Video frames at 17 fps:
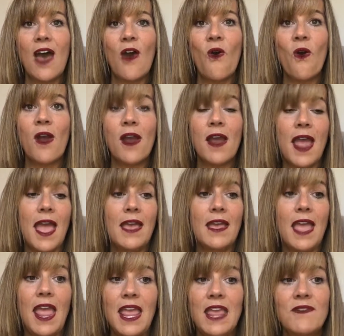or
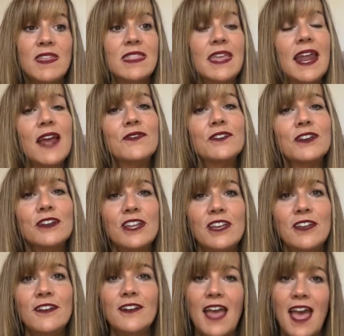even that
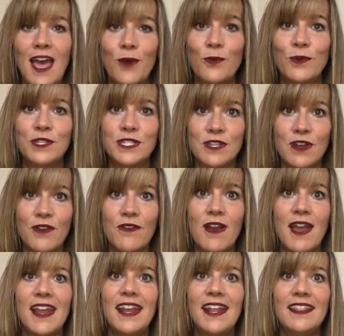afternoon, I will start
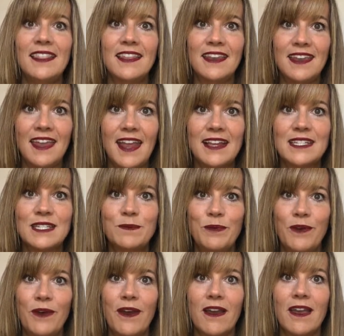writing the next
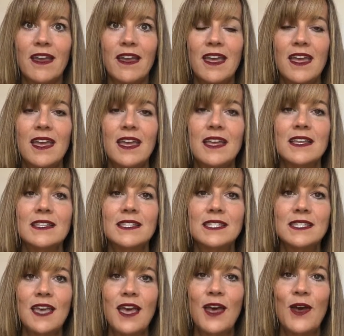book.
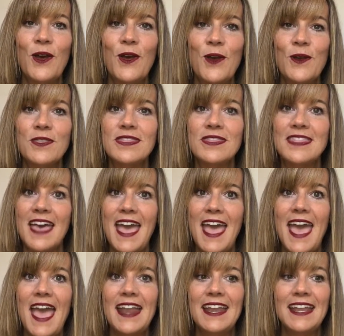So
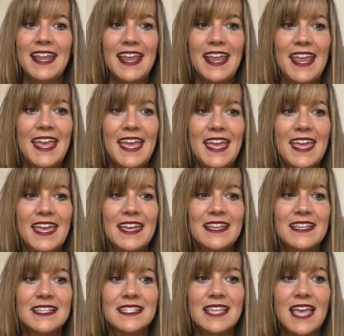that
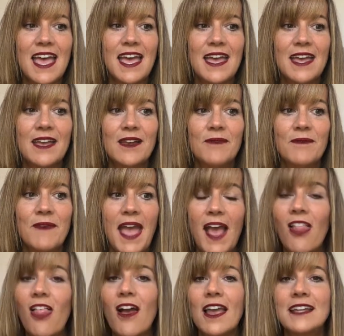is
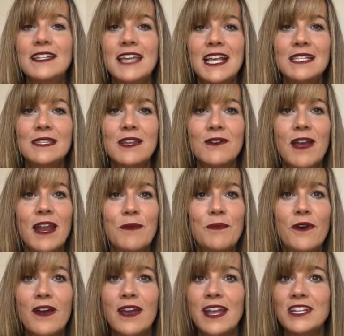how long it takes me to write a
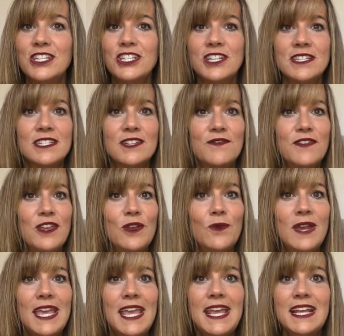book. It's just a few
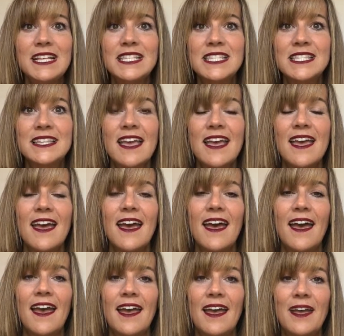weeks.
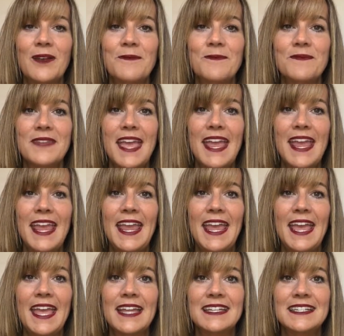
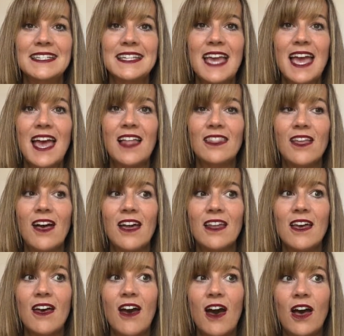And a lot
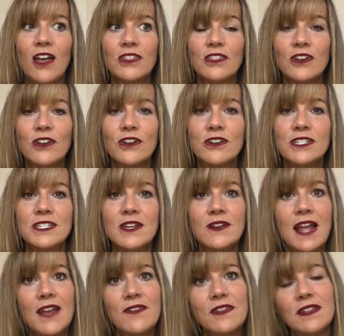of authors
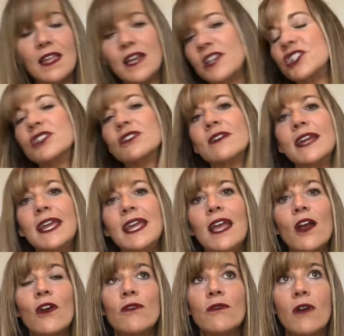don't have the luxury,
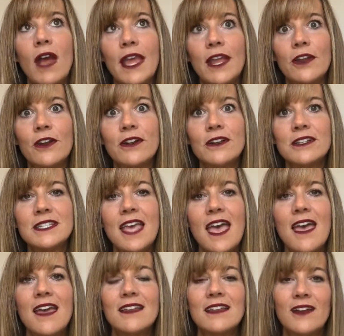or writers
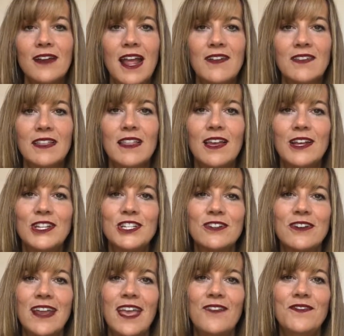don't have the
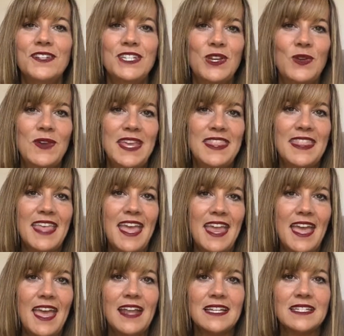luxury of doing
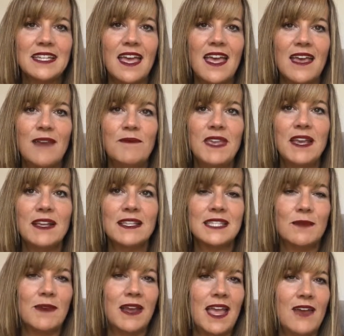that because
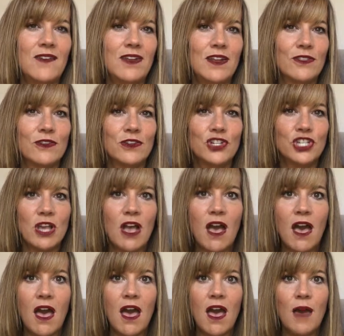they might have another
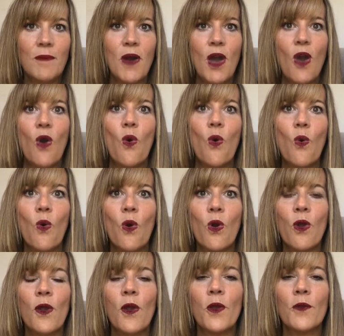job,
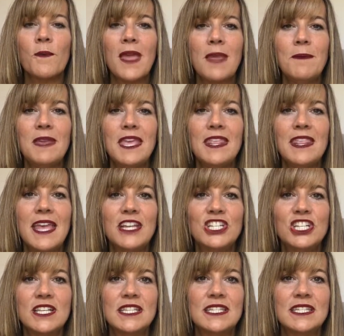or maybe they
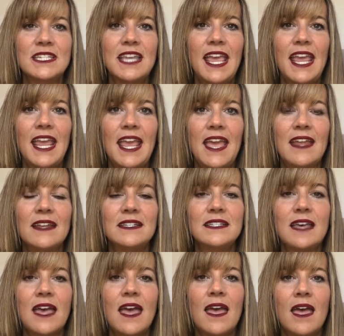just can't,